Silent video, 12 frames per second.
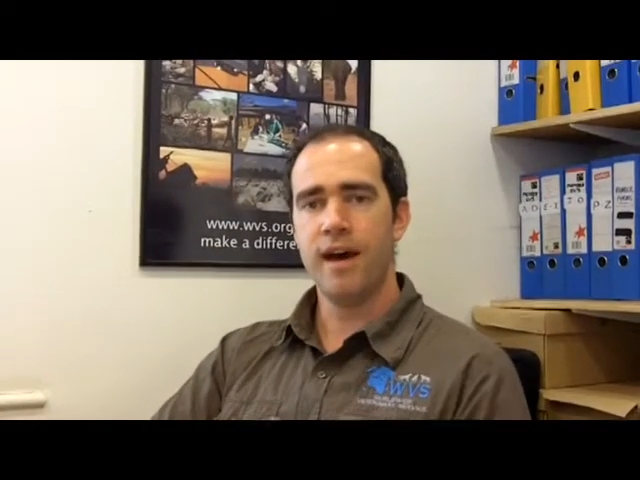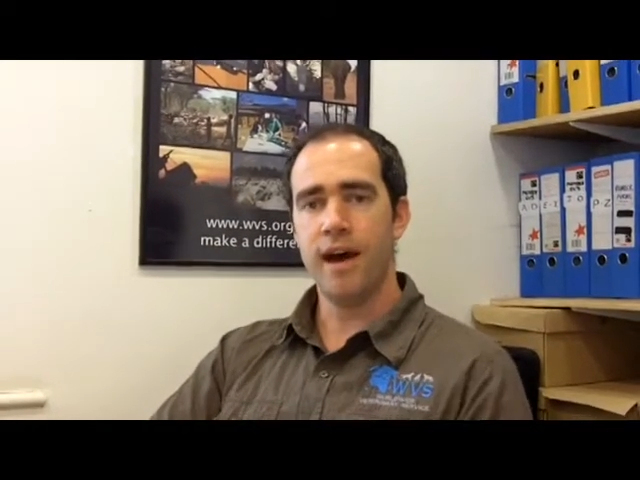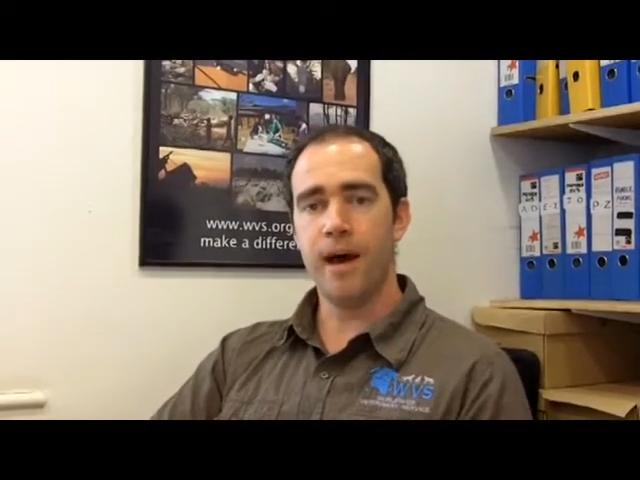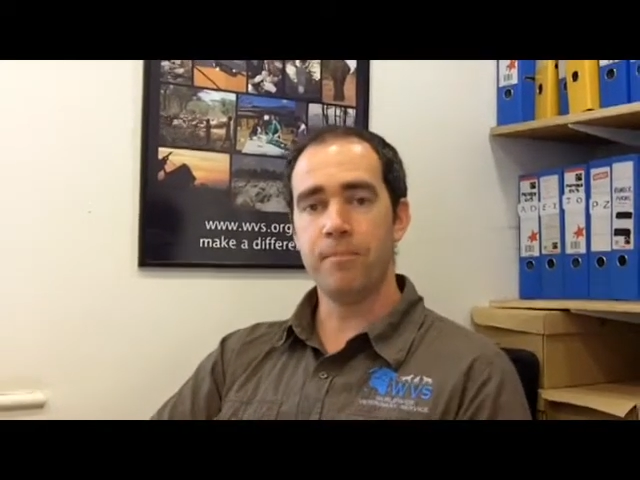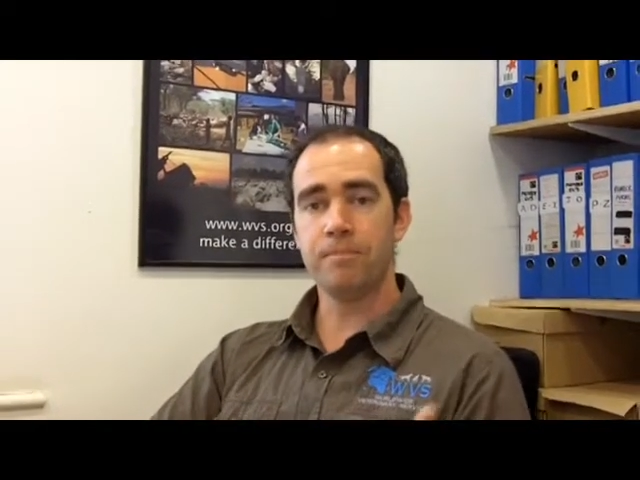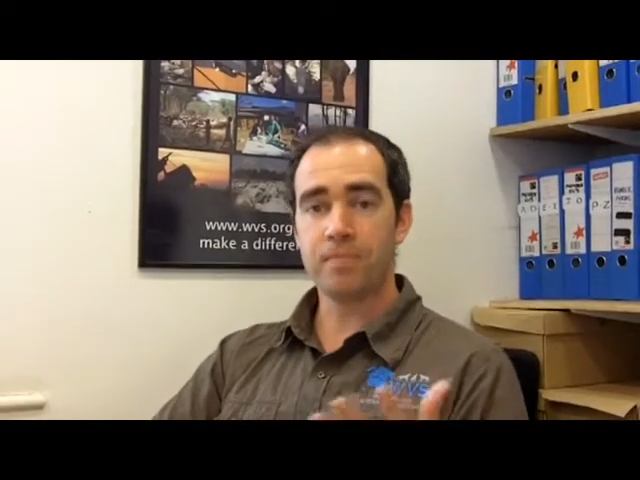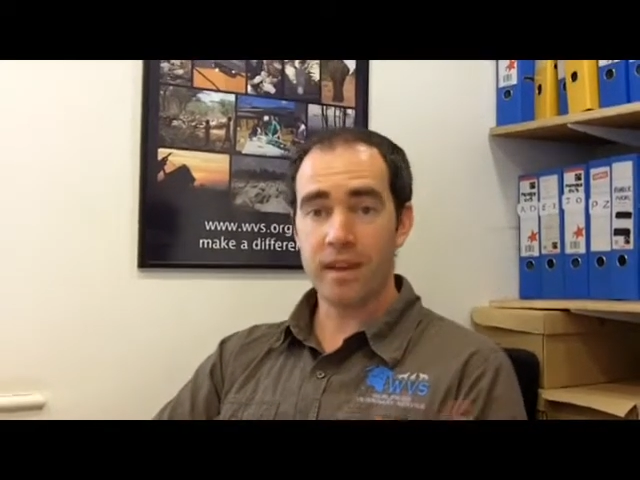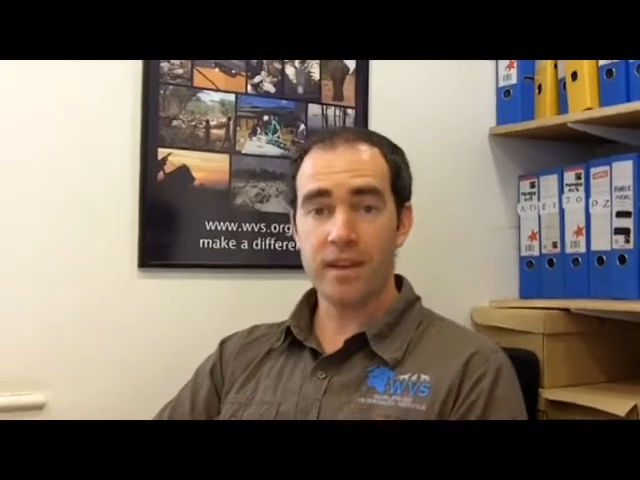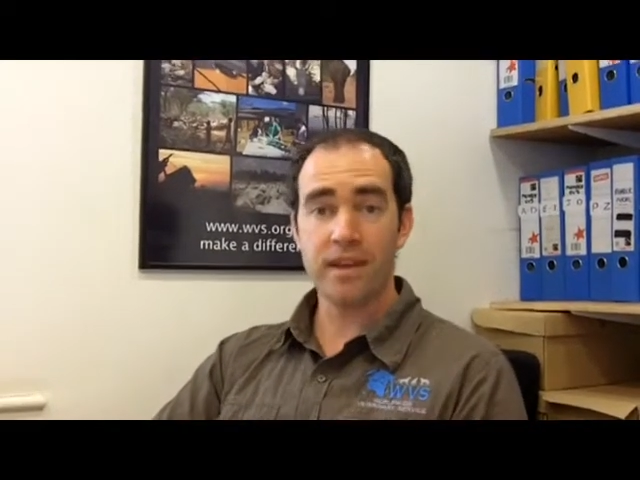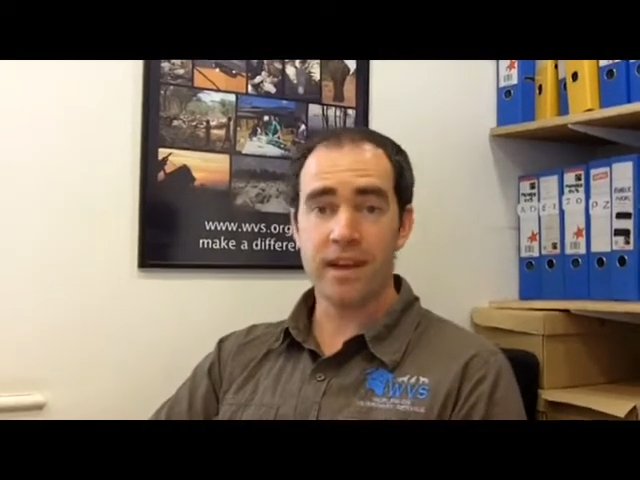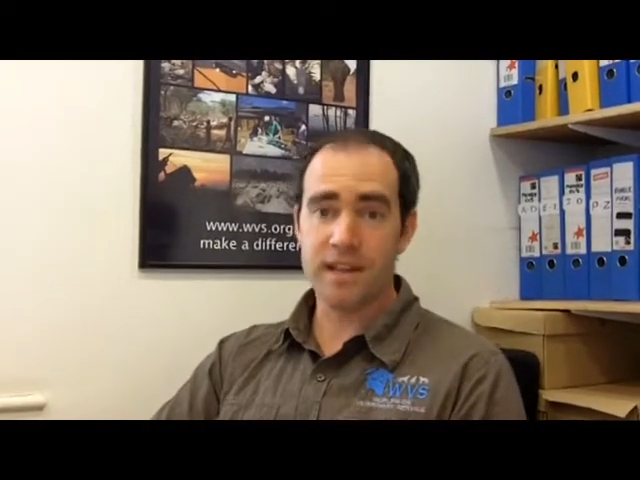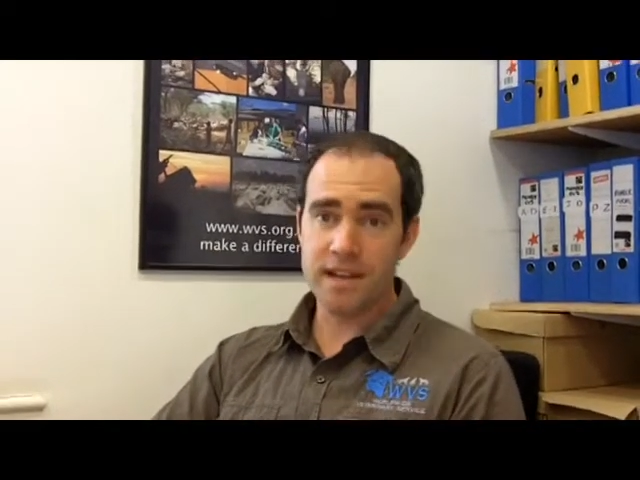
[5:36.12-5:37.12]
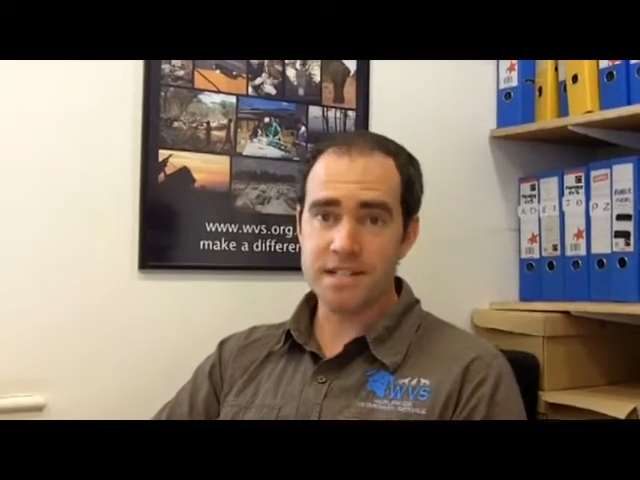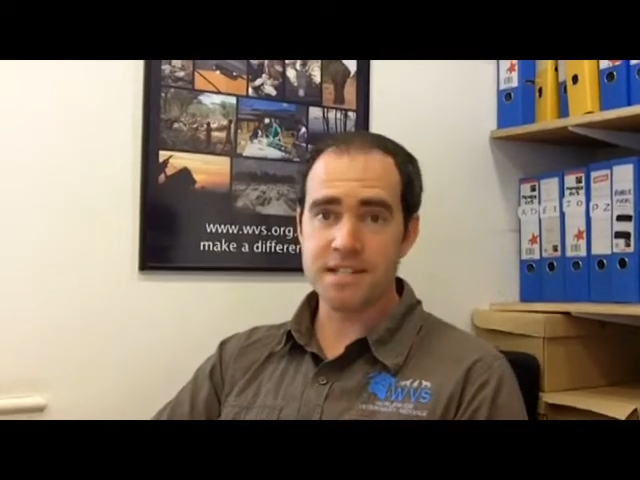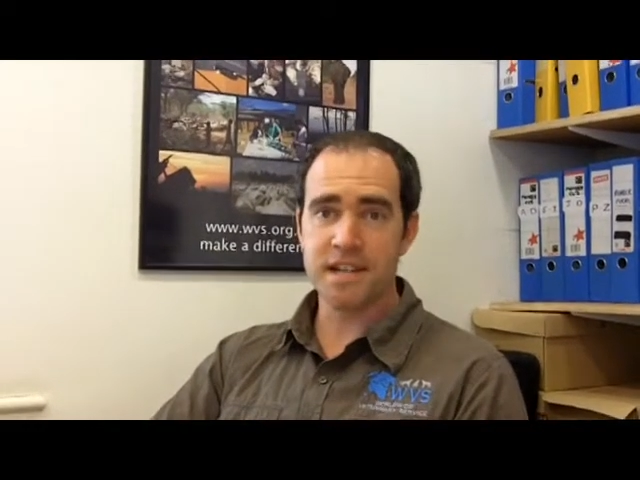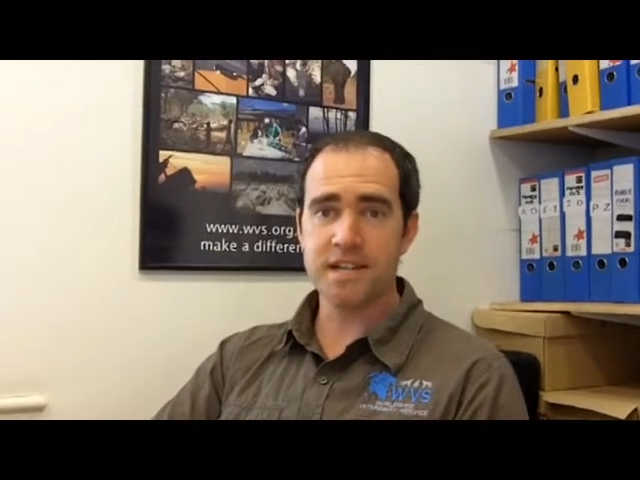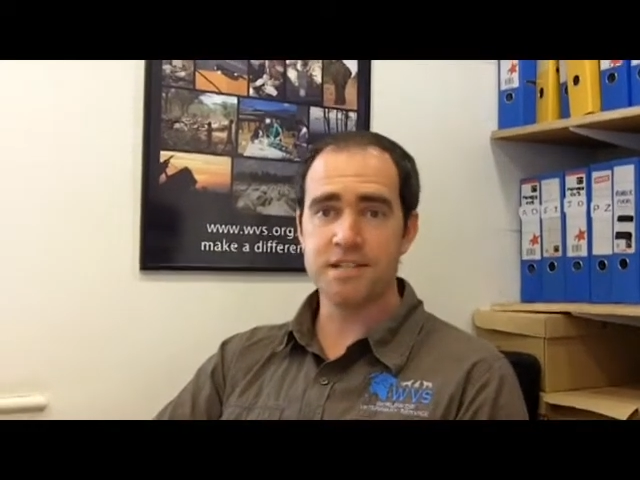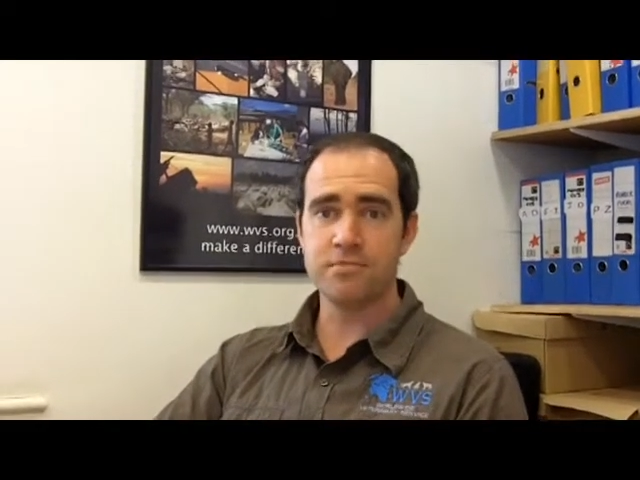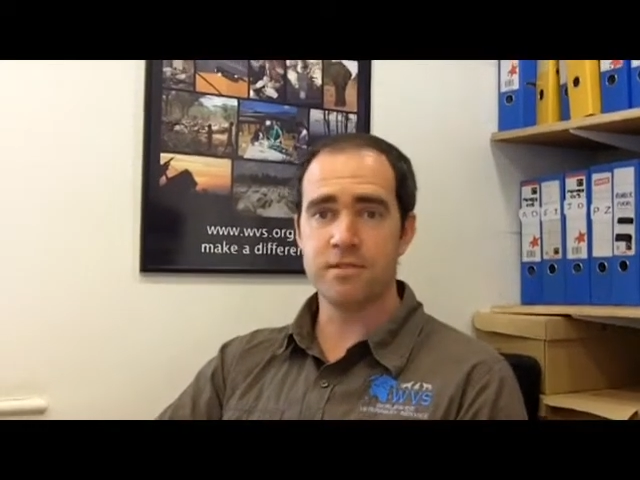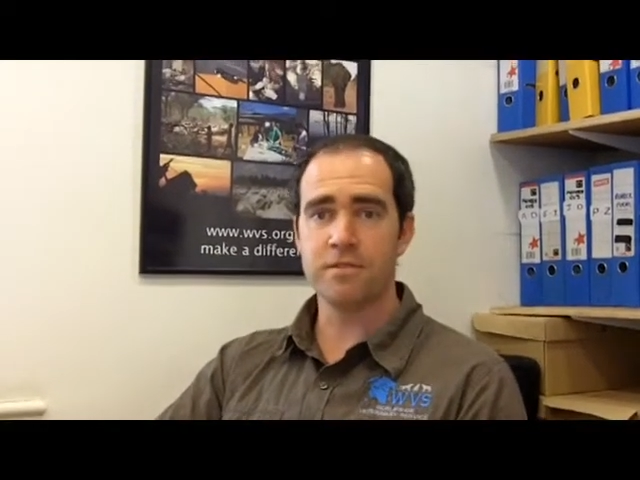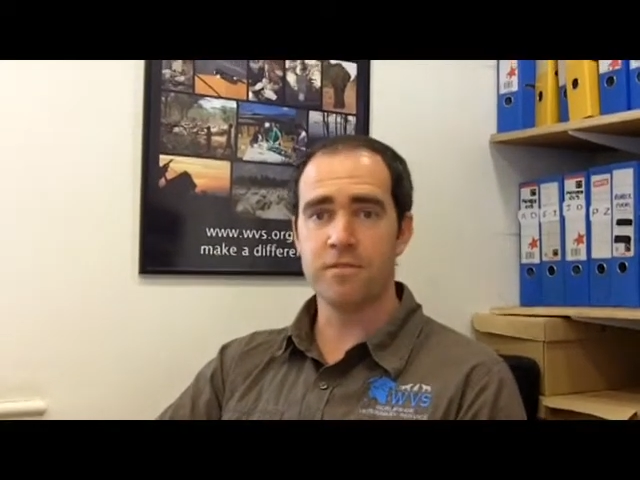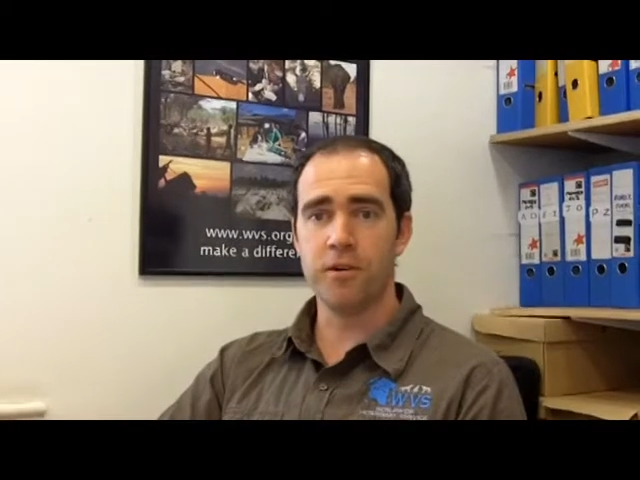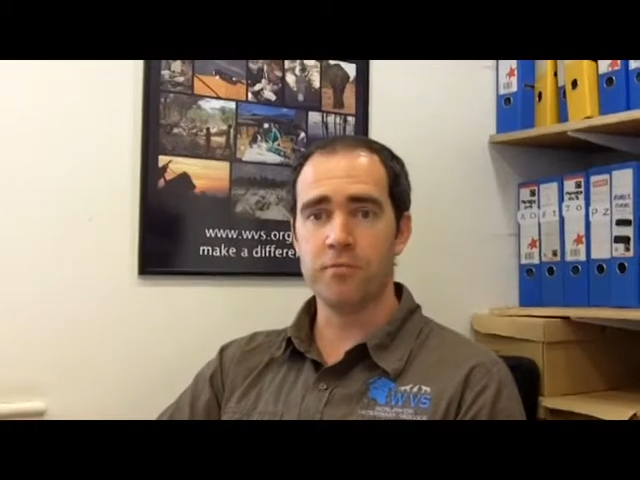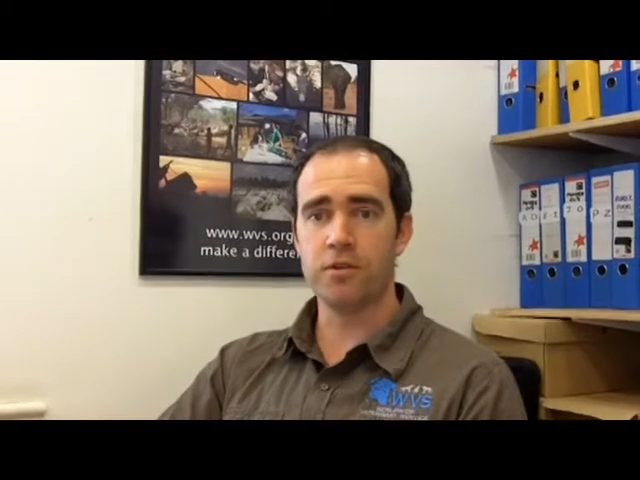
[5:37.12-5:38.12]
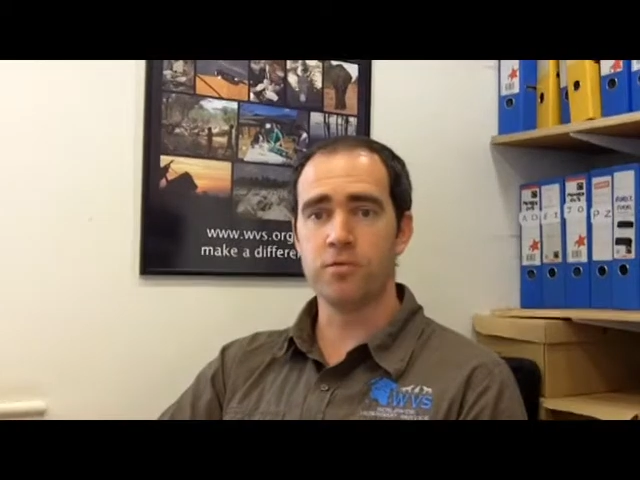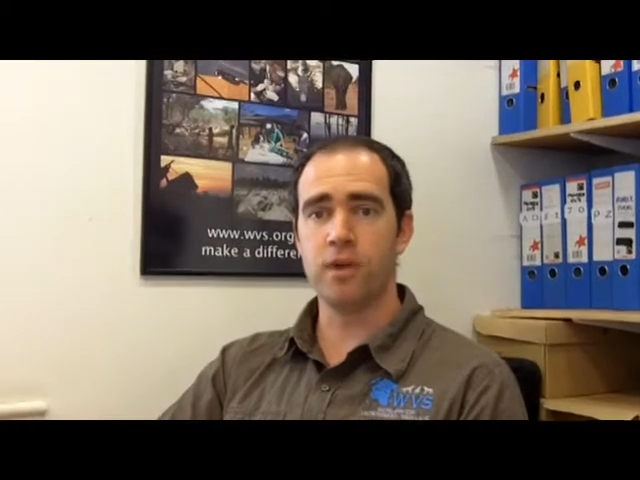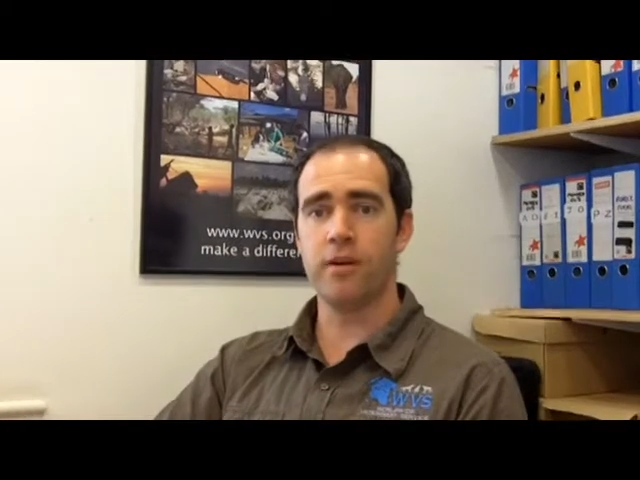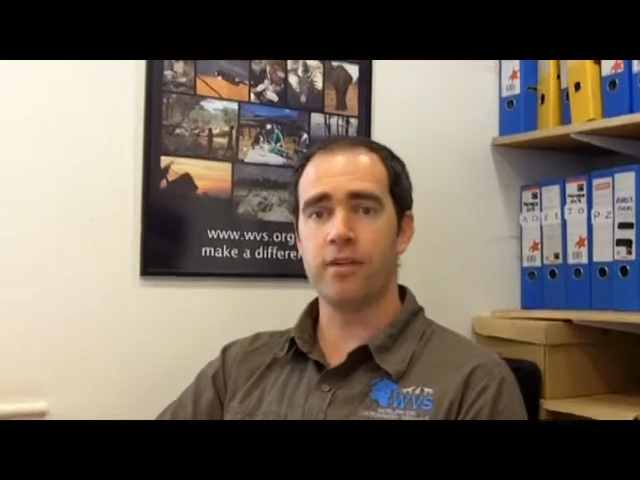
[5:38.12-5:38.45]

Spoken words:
And again, education was involved as well